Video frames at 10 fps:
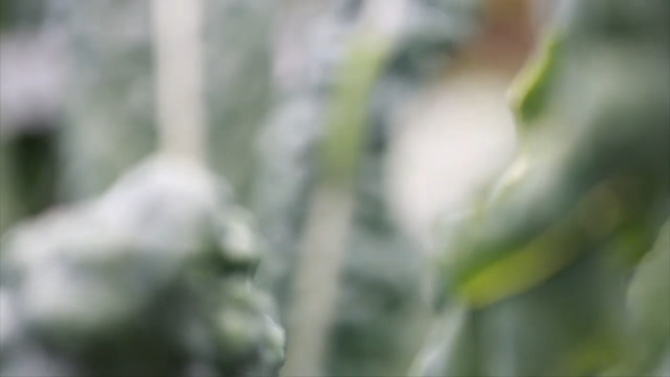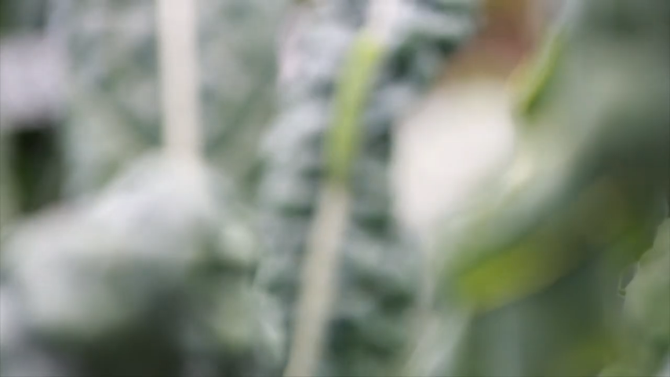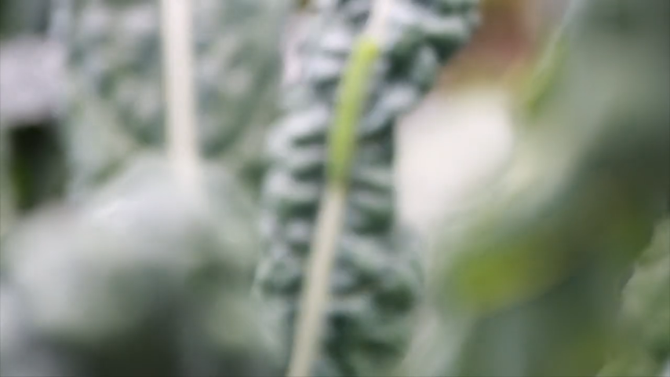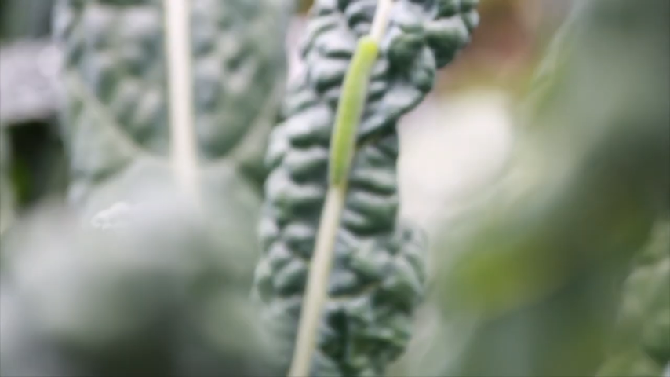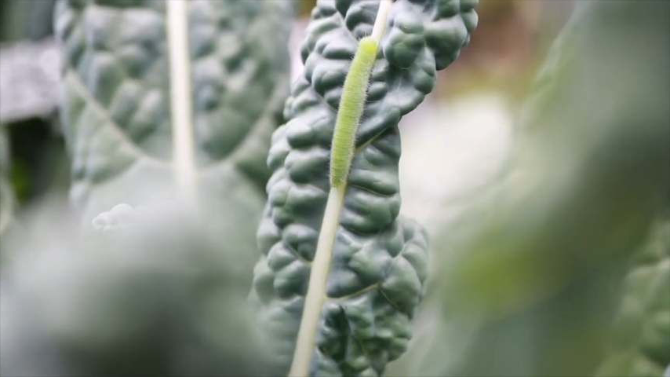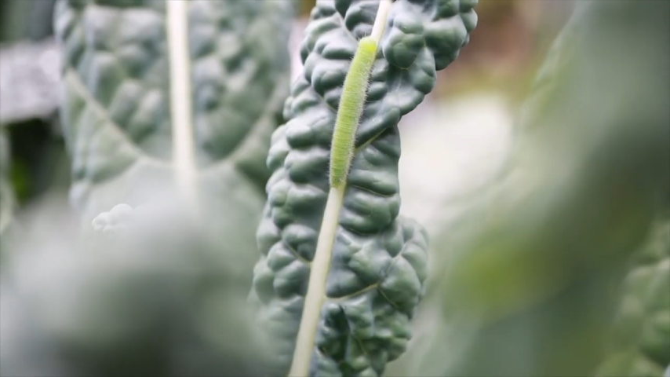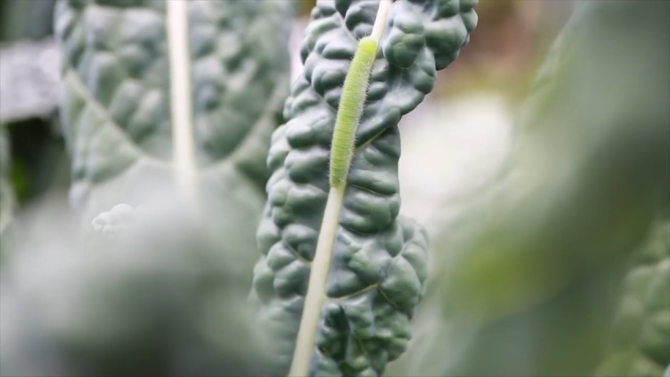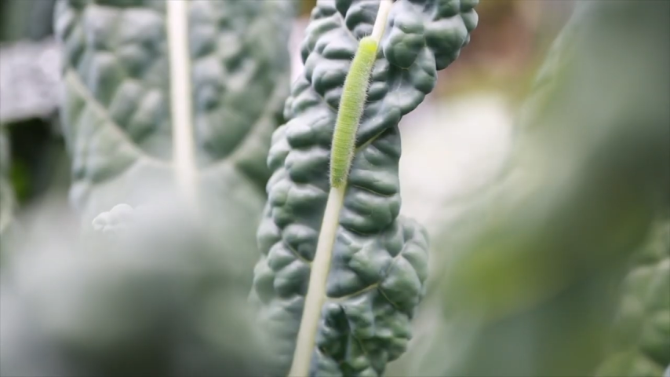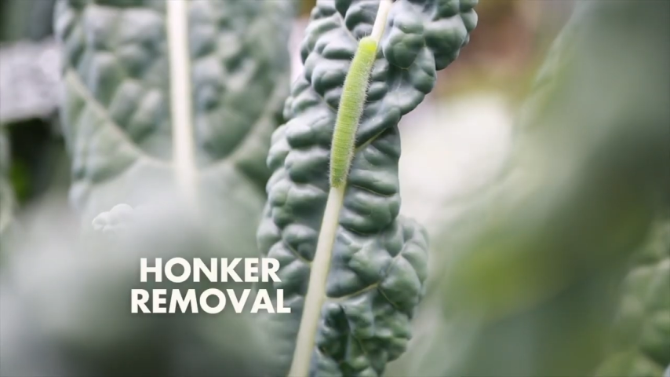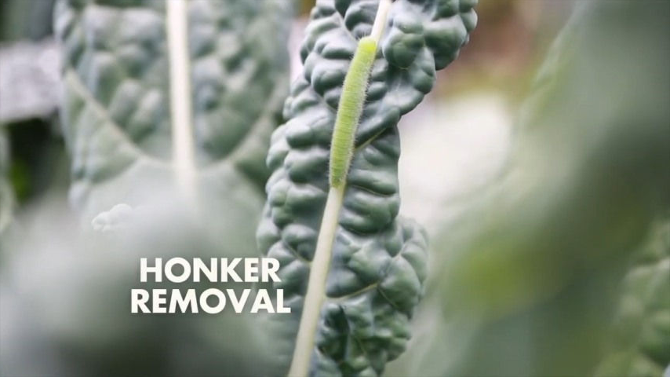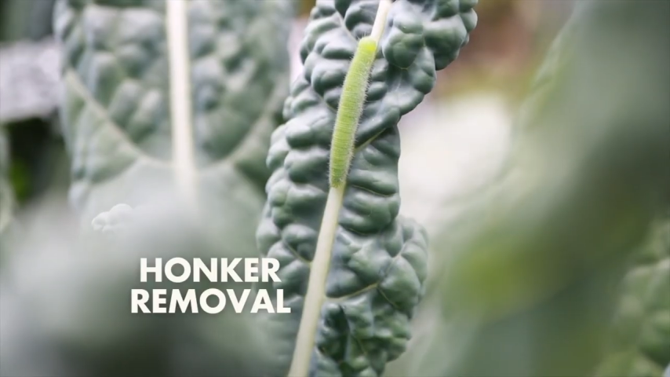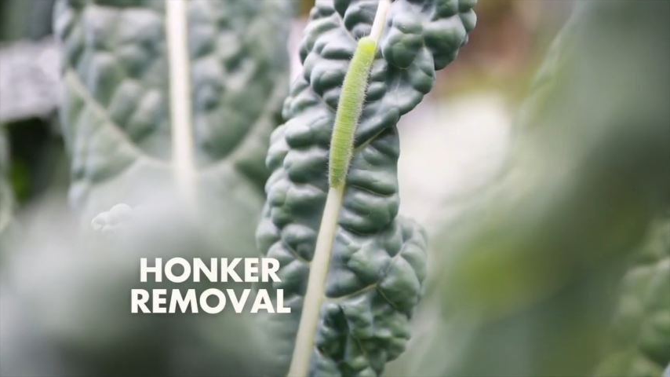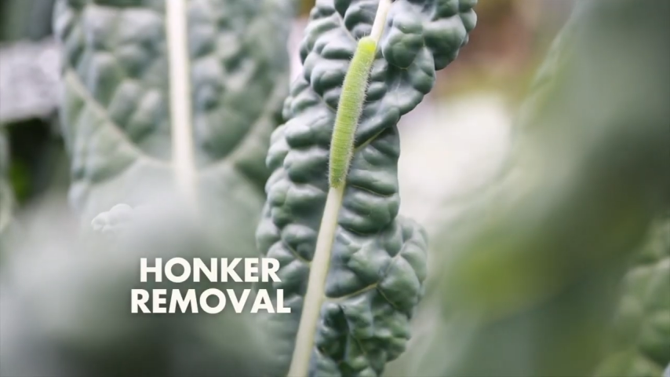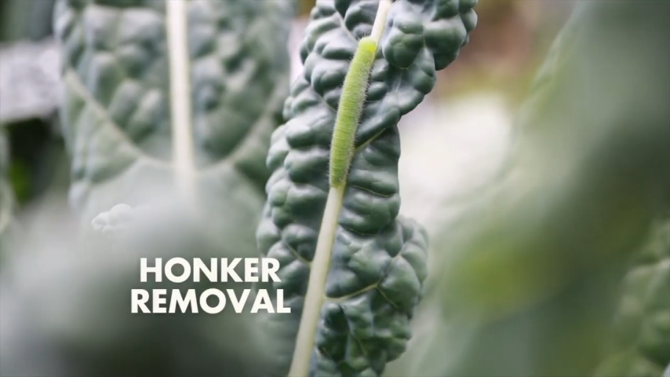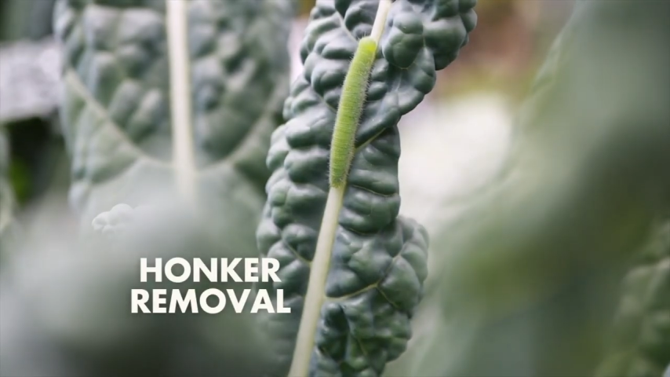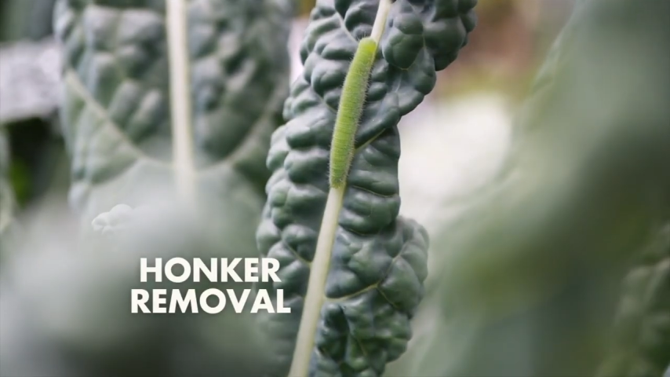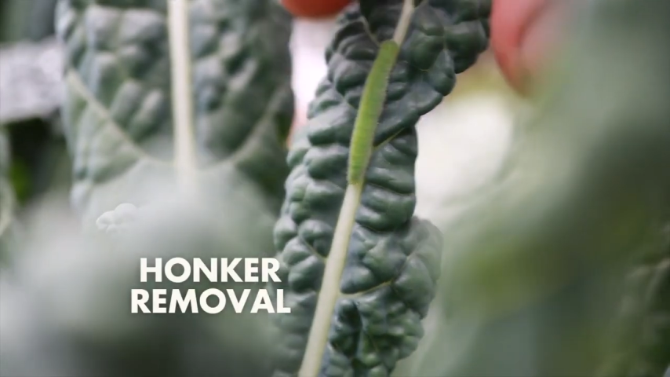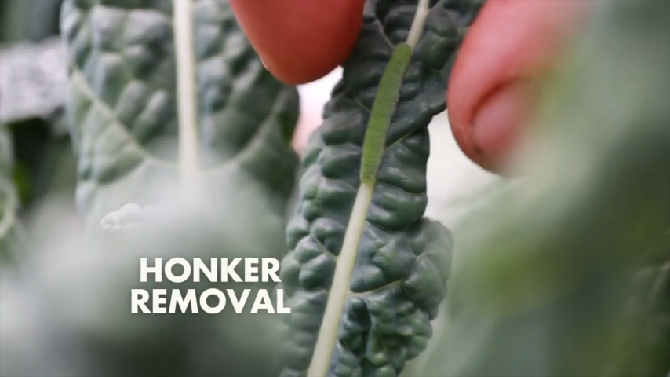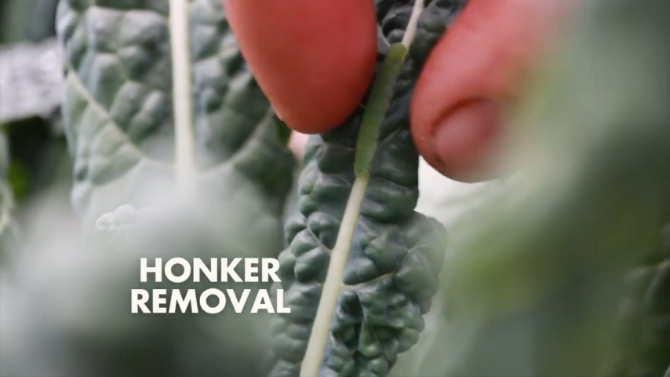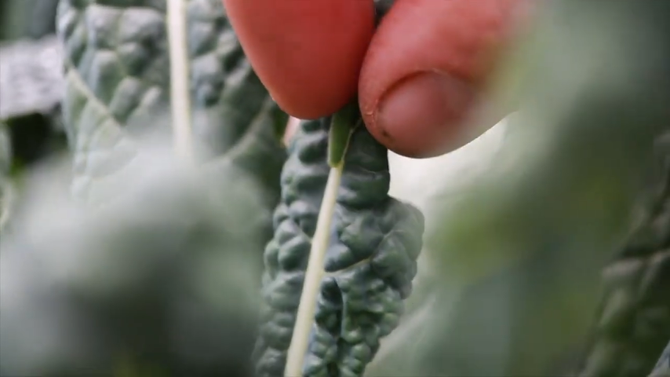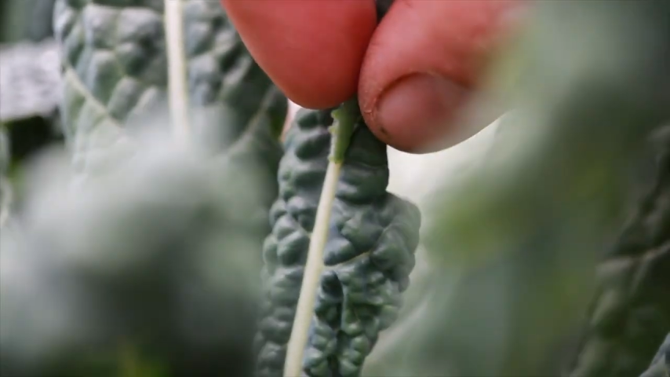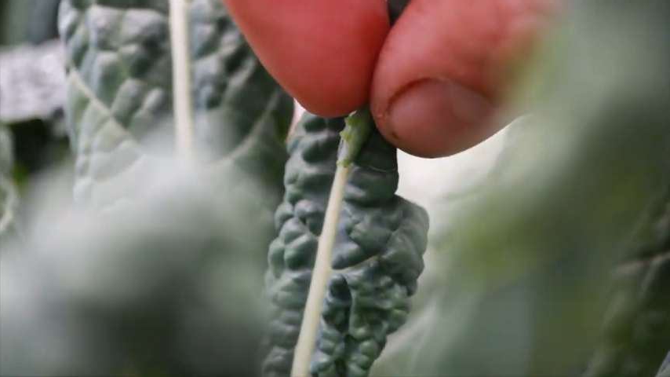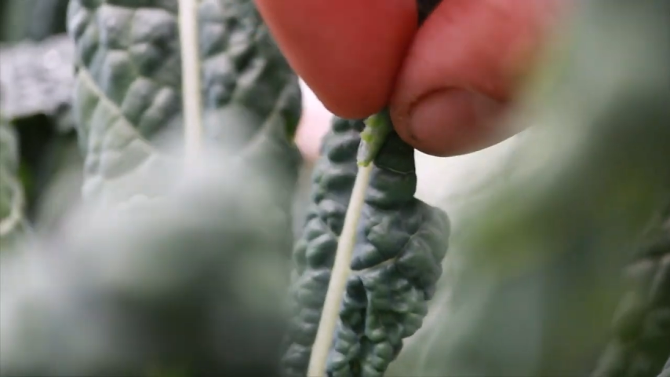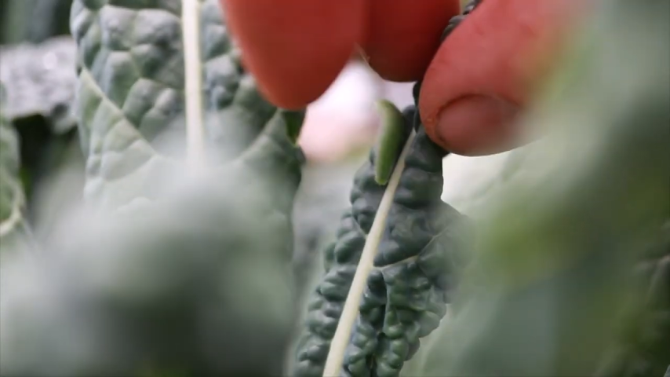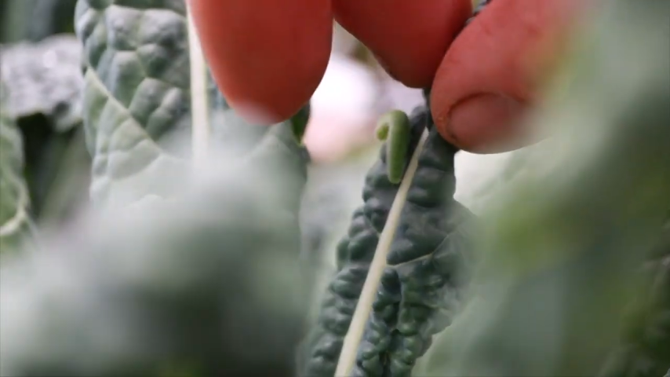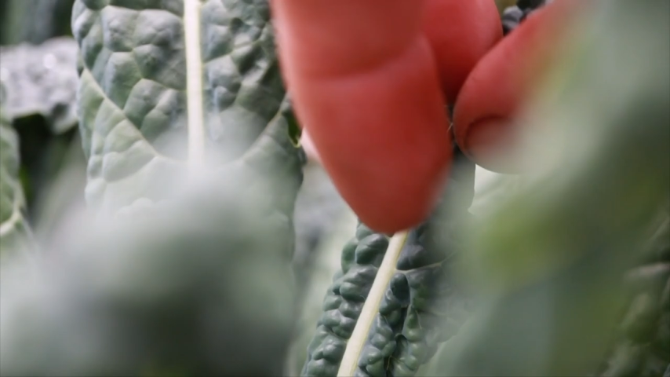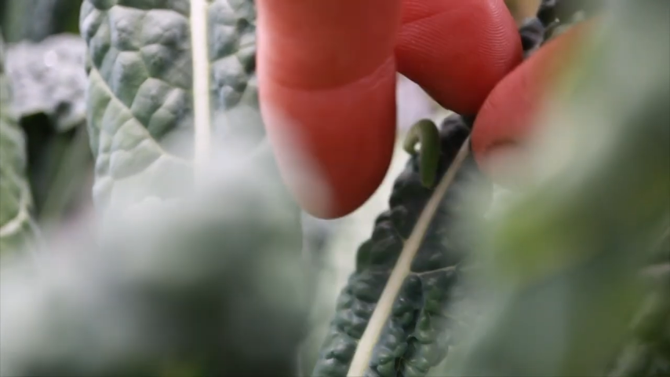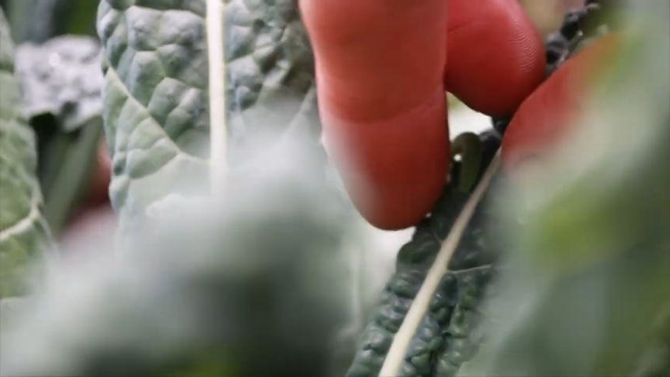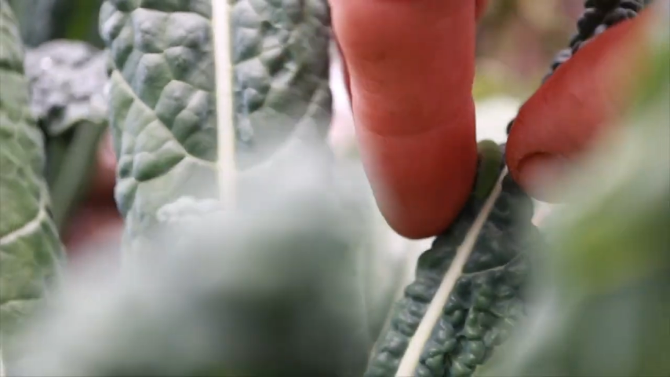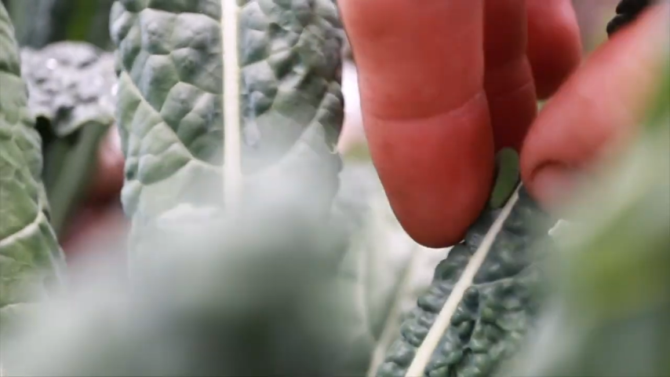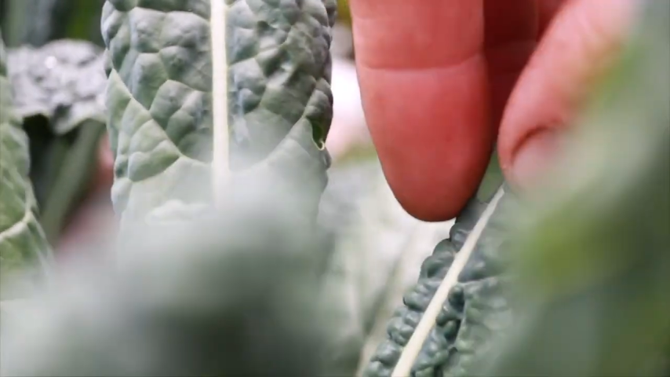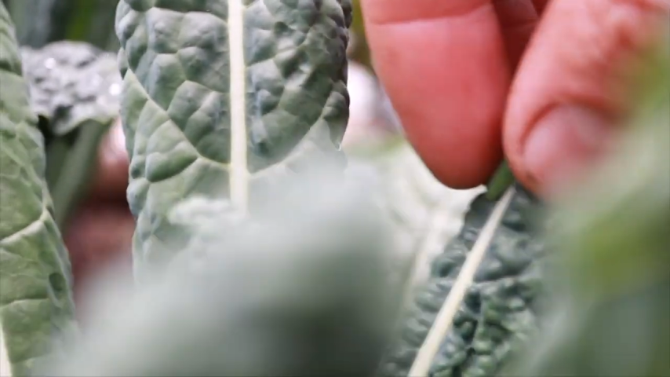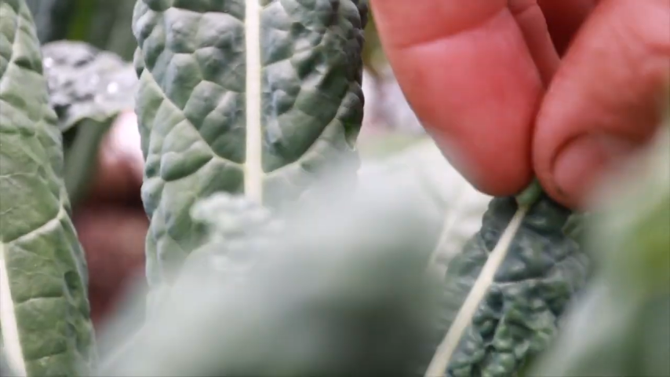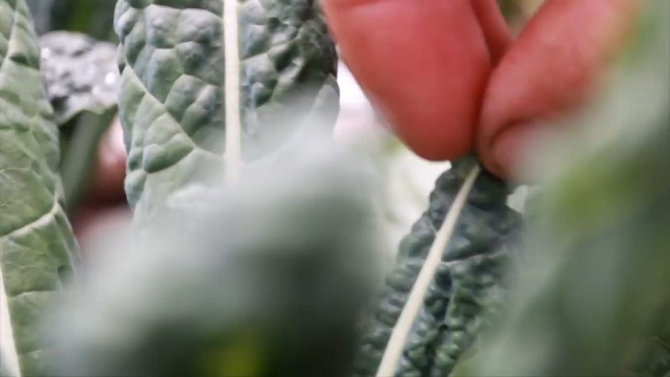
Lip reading: [unreadable: no face in view]